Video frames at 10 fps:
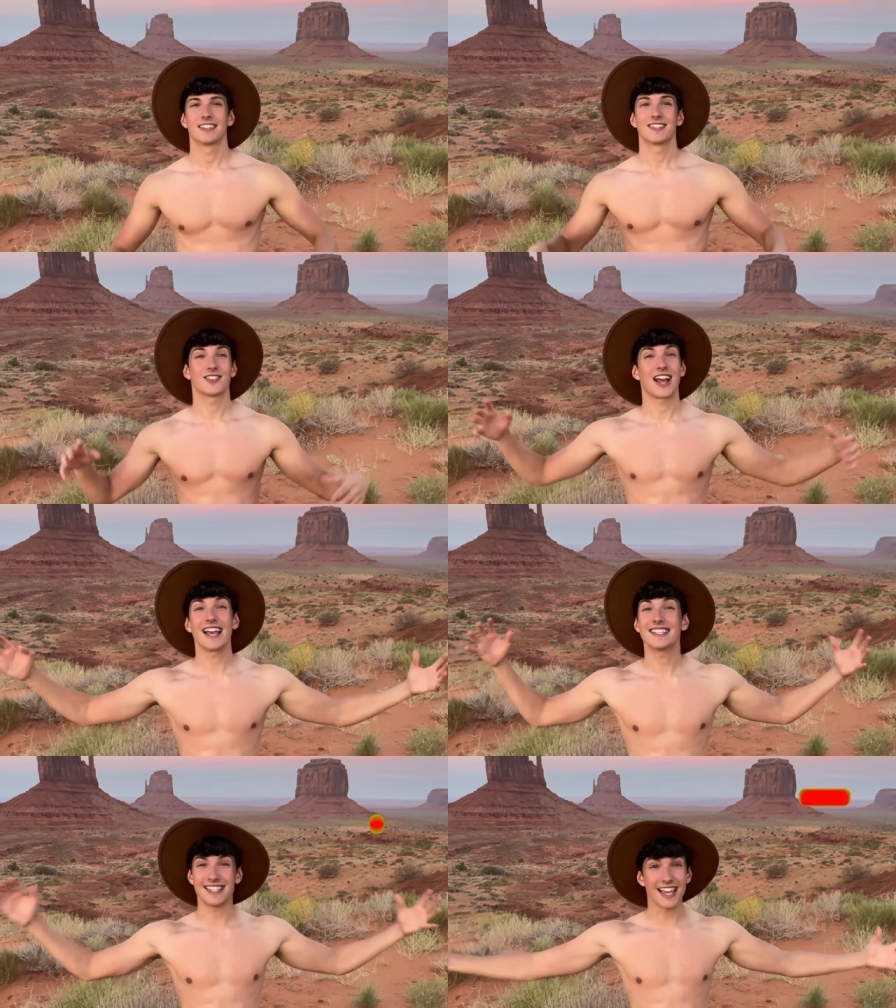So
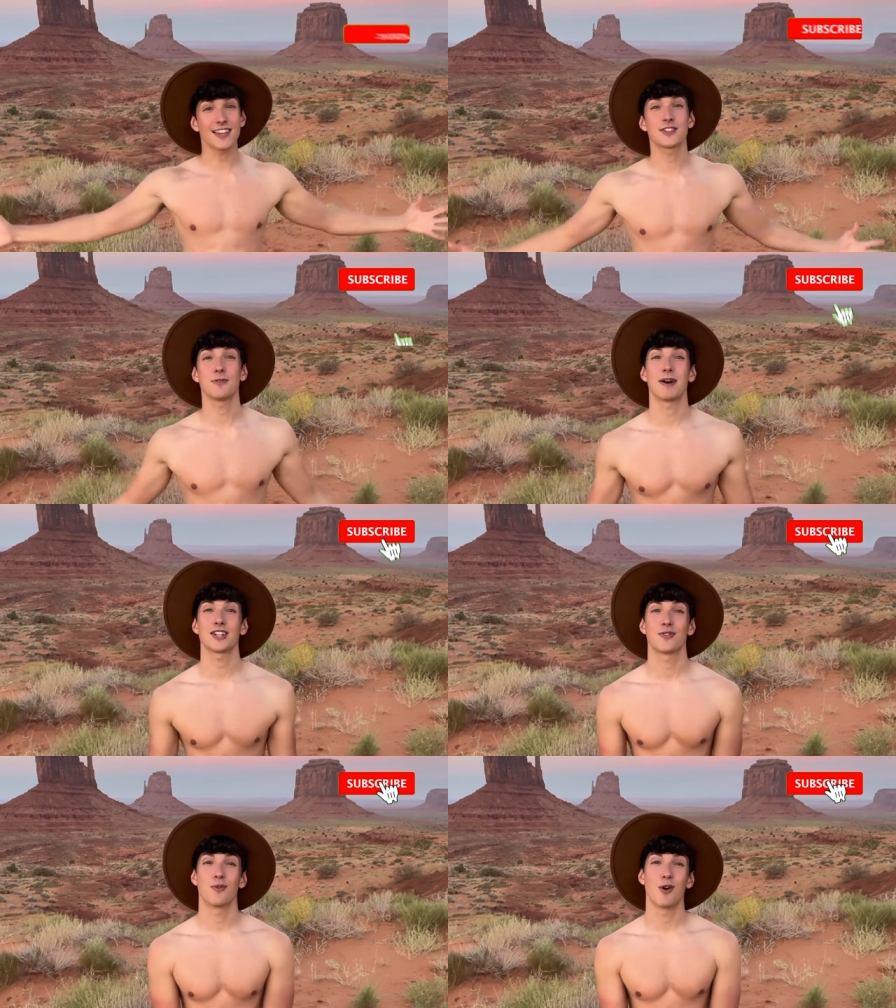guys, thank you so
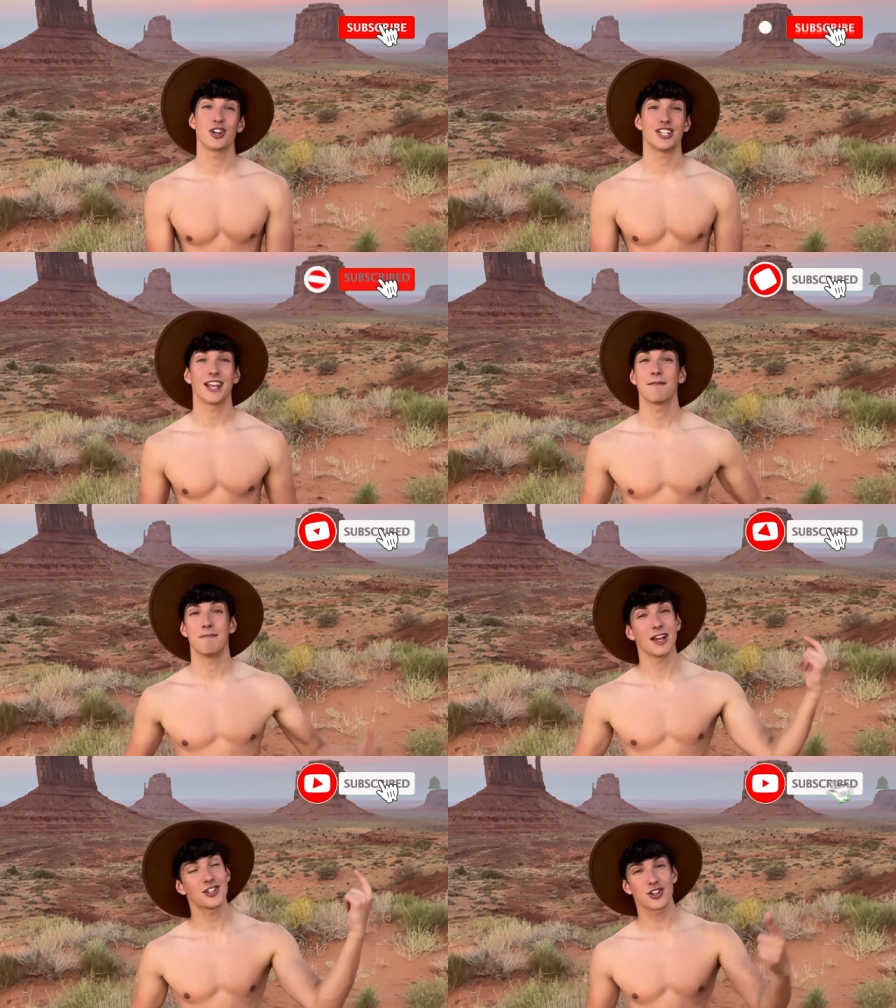much for watching.
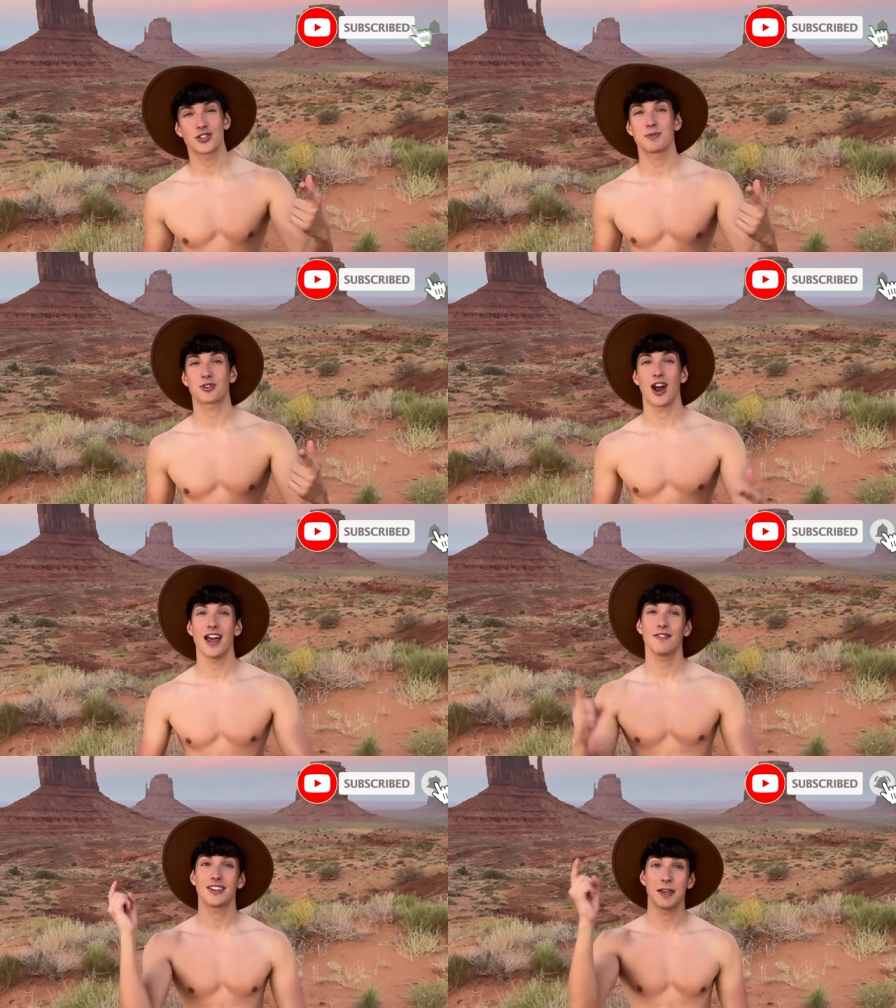Make sure to
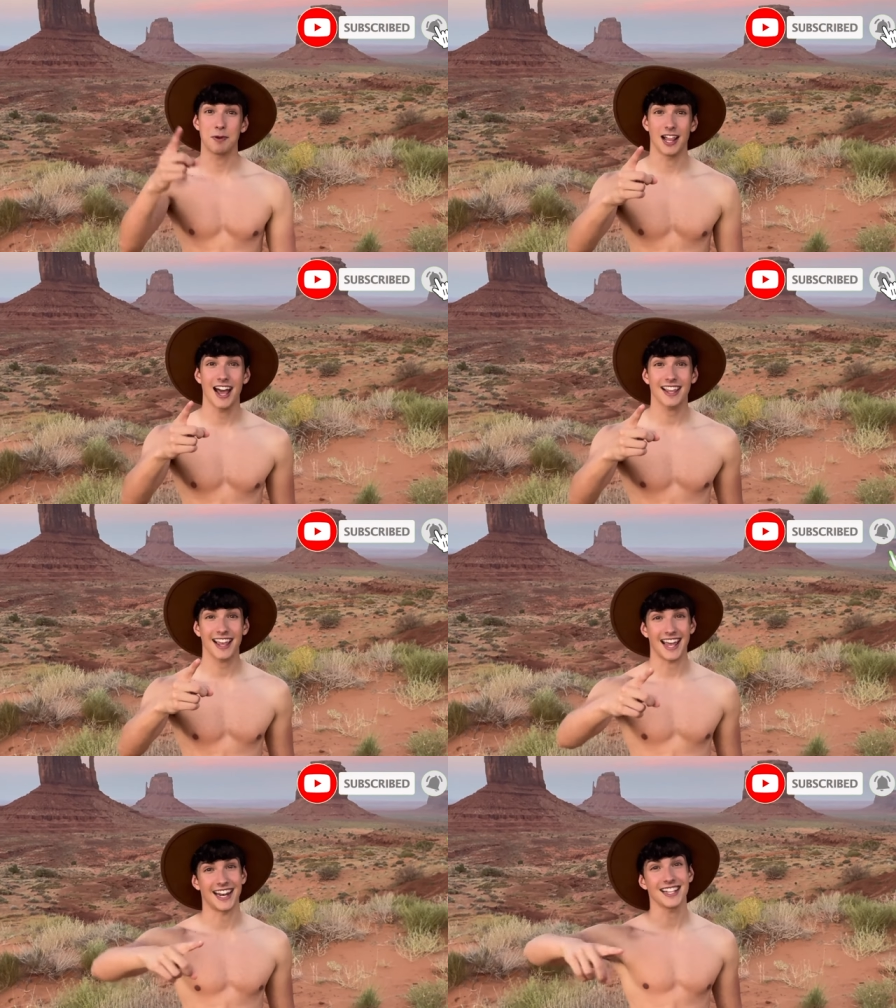subscribe, give a like,
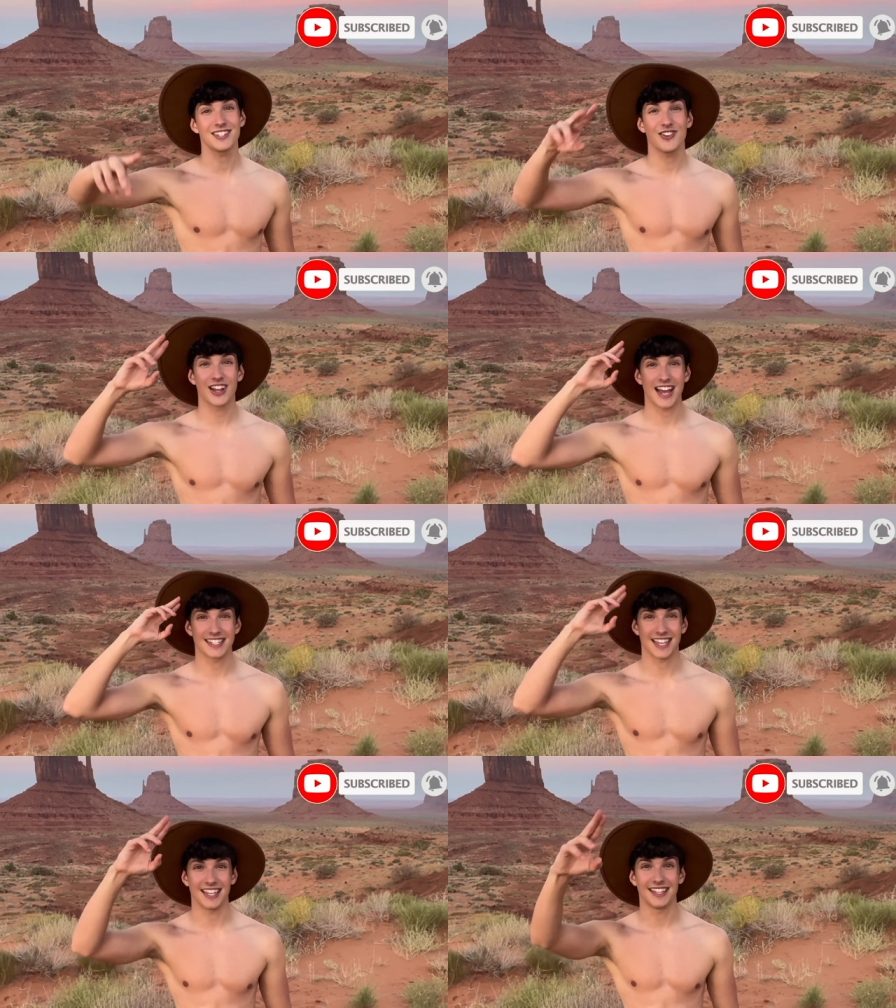and I'll see you
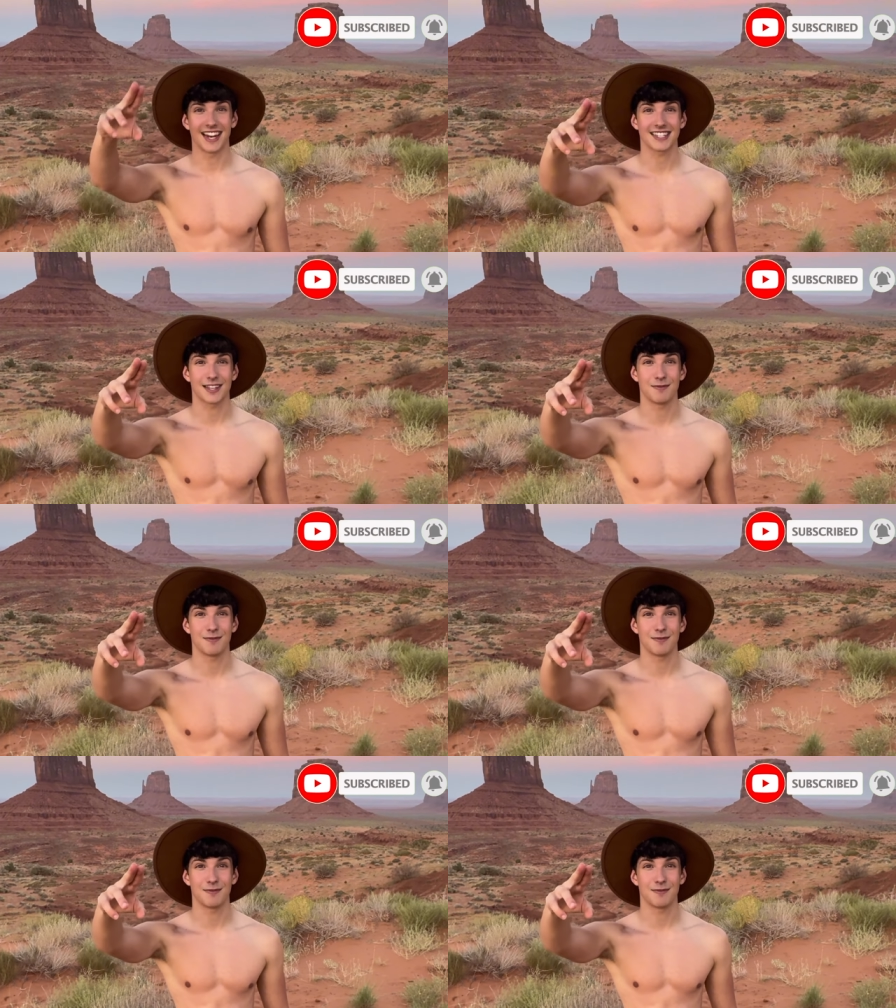guys in the next